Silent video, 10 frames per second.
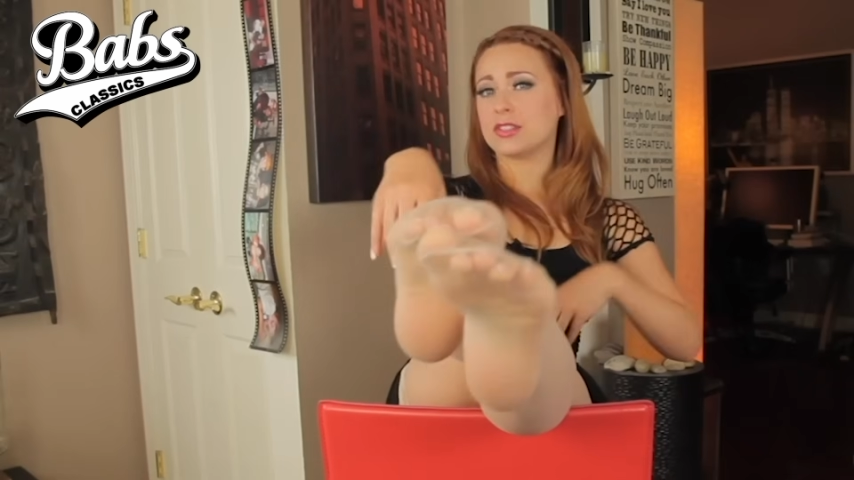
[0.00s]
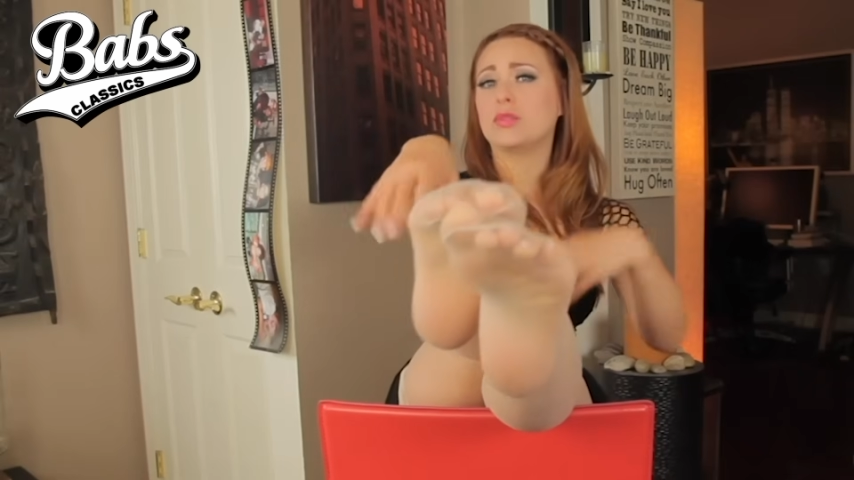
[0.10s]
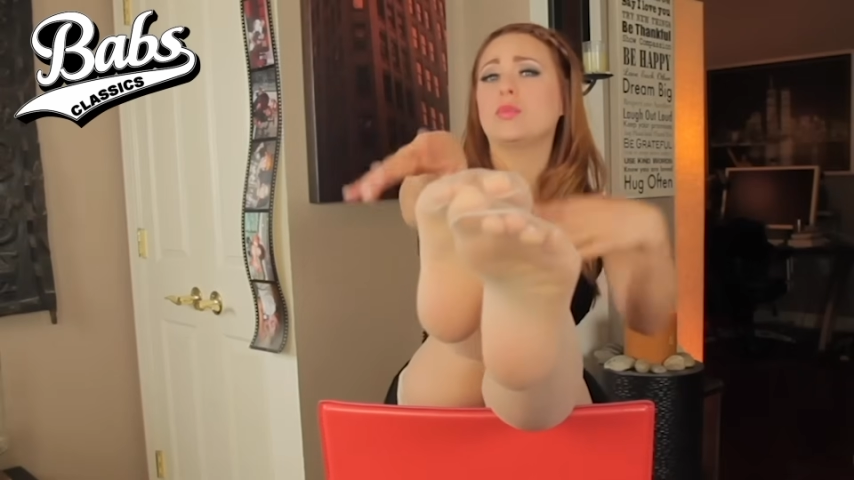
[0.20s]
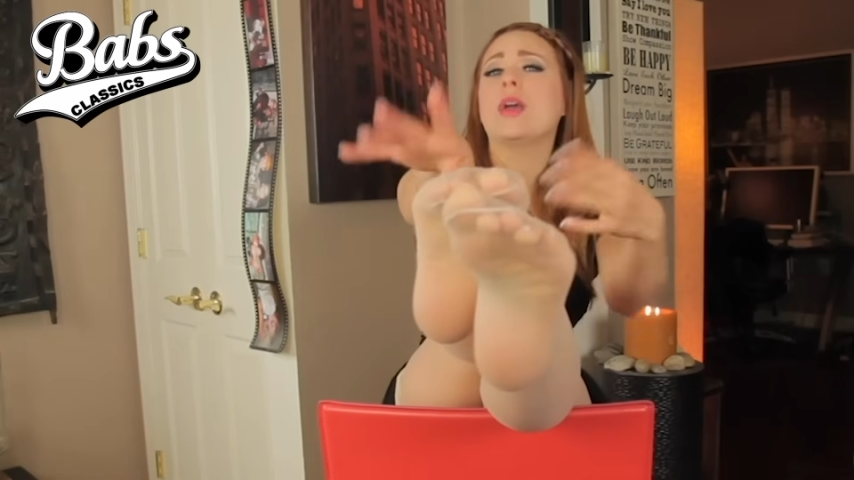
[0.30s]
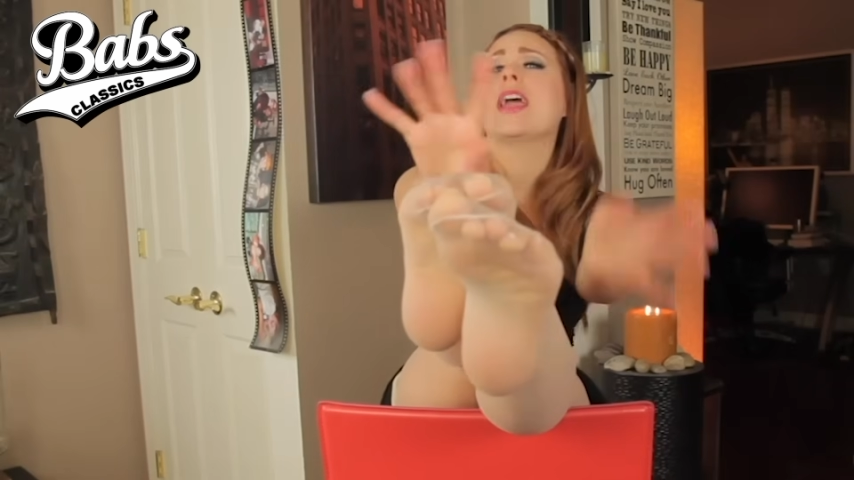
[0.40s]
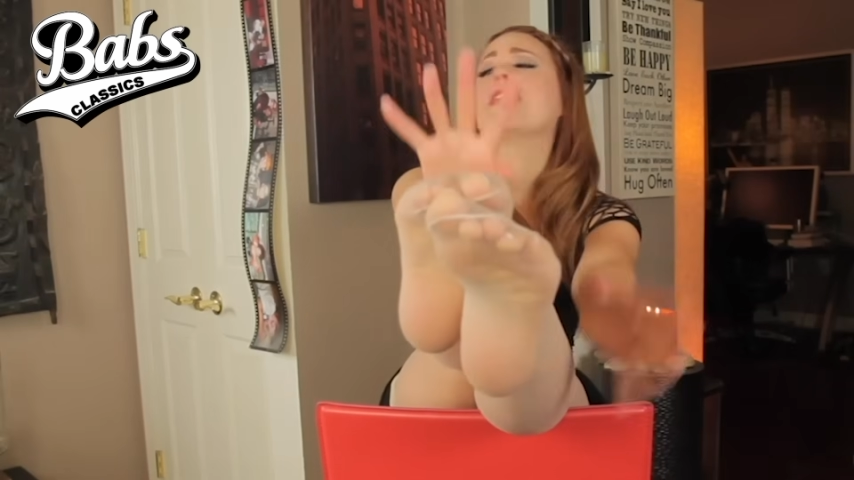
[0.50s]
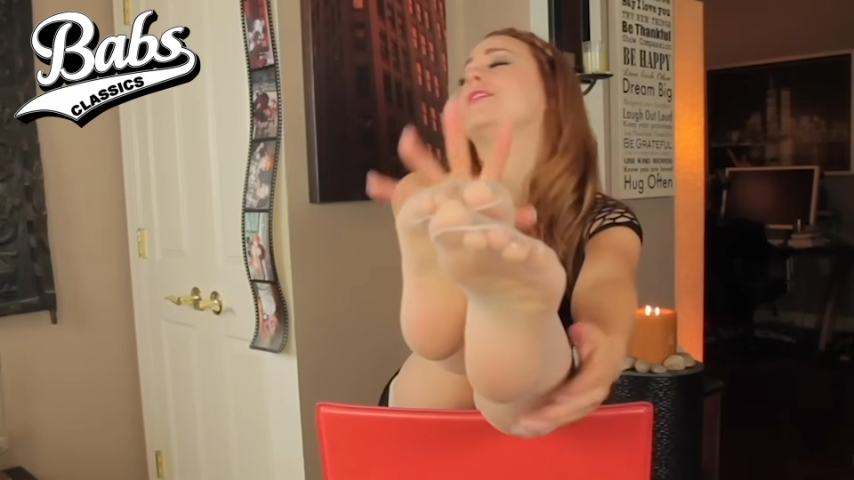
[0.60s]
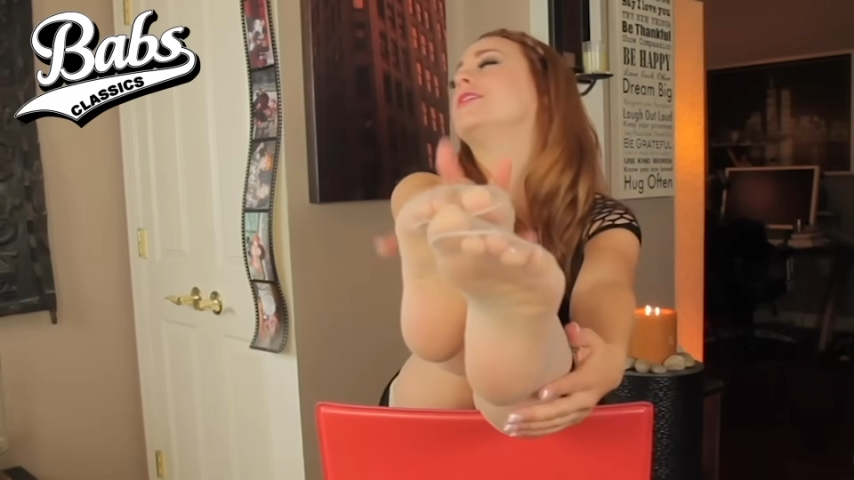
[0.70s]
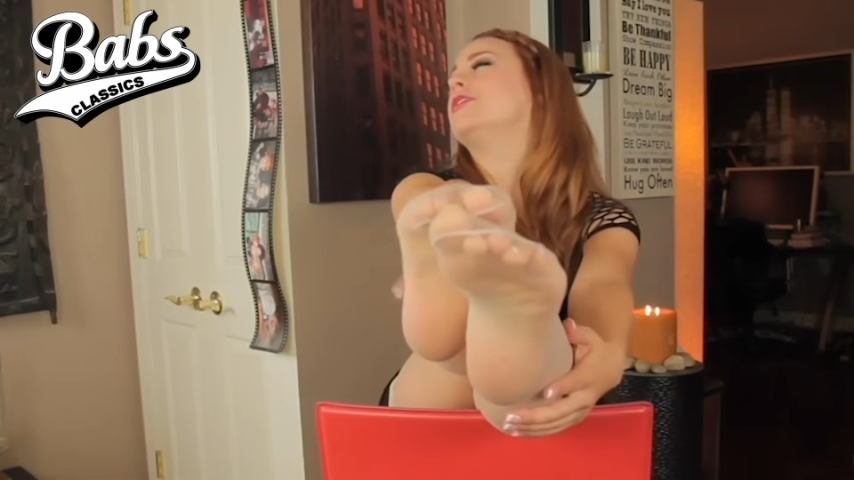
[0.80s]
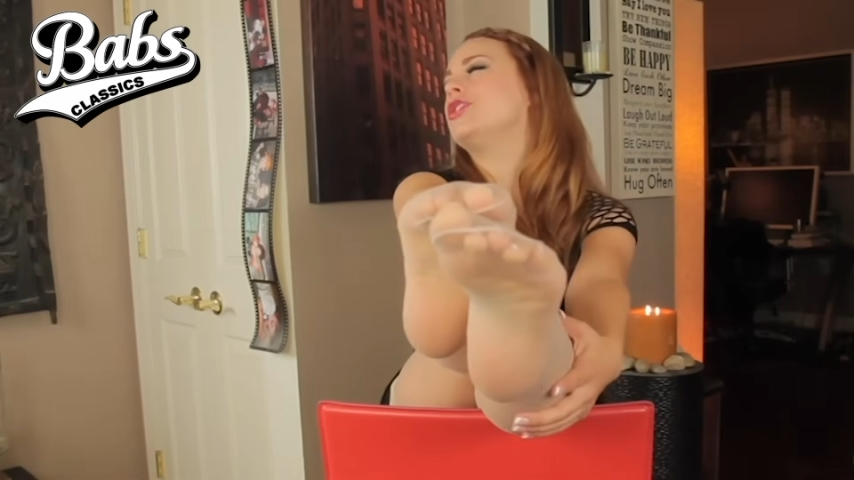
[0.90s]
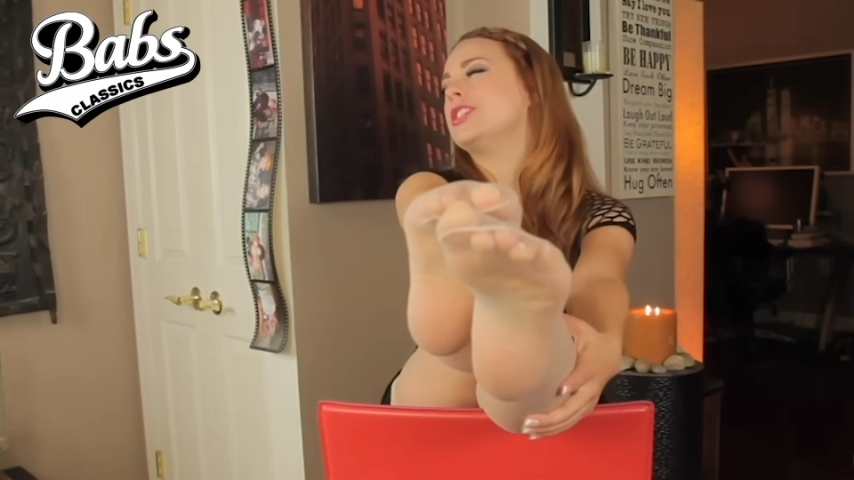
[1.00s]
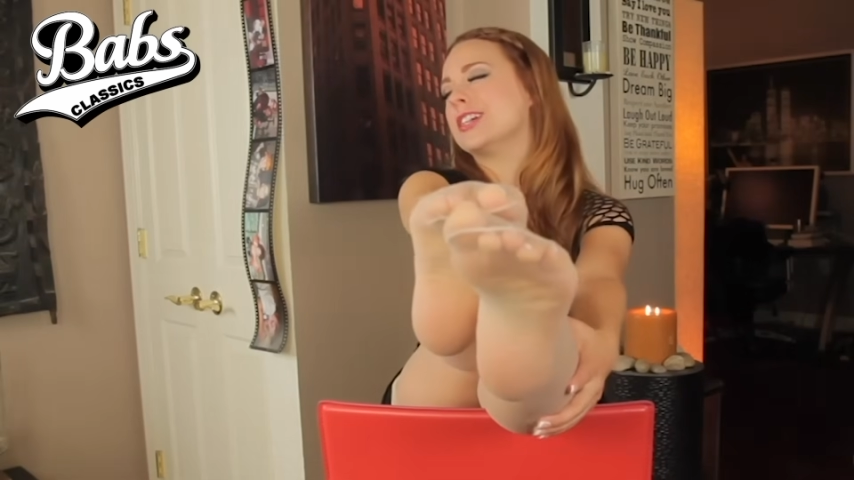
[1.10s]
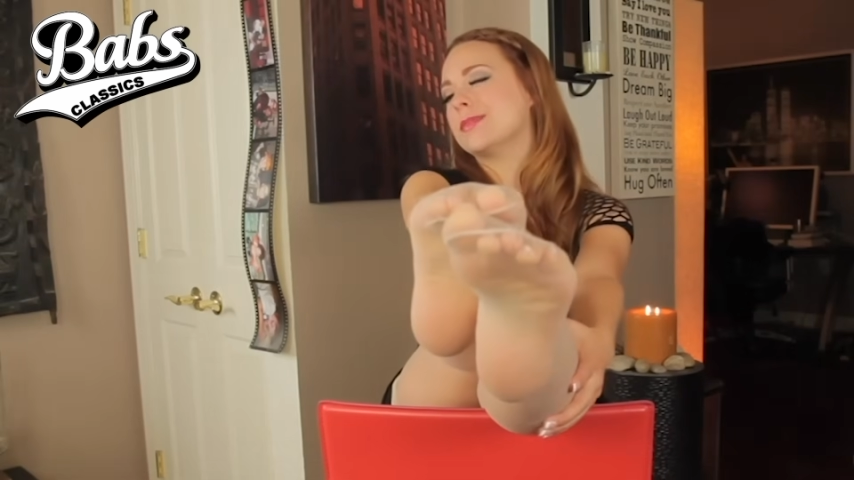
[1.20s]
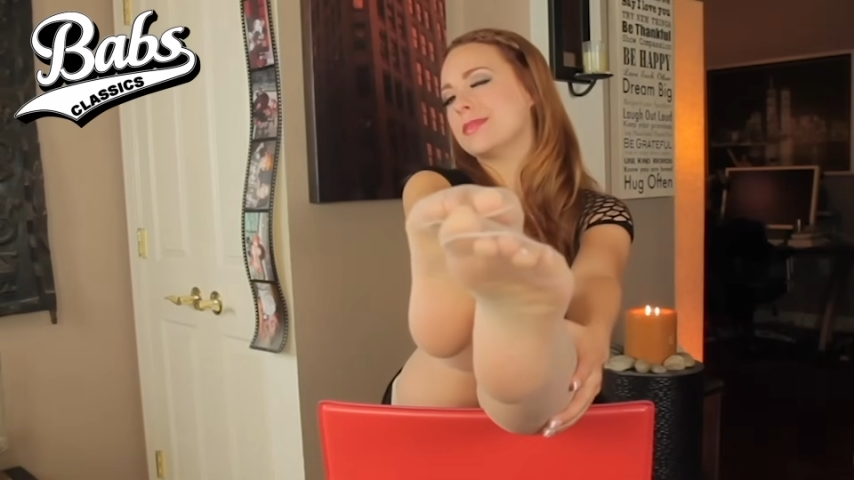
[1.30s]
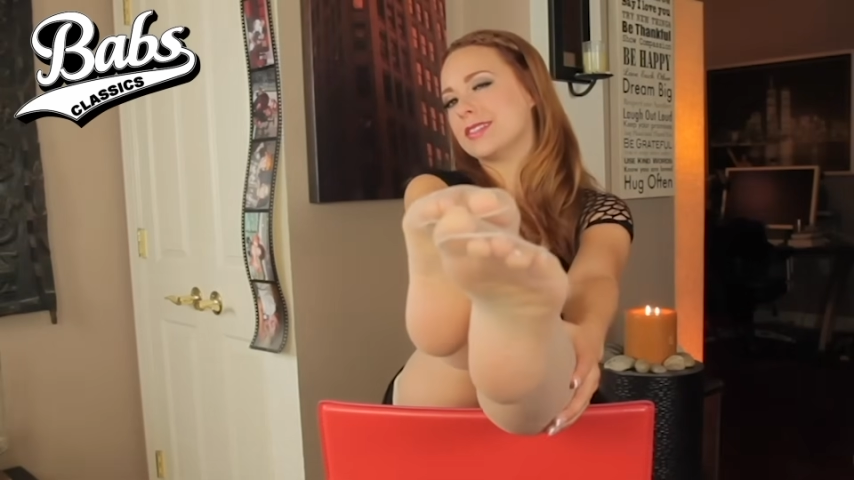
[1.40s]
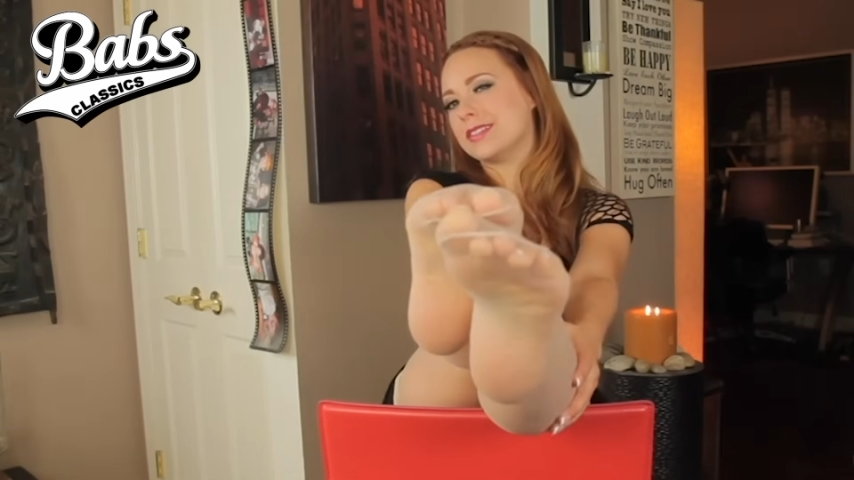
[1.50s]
to wear to the gym,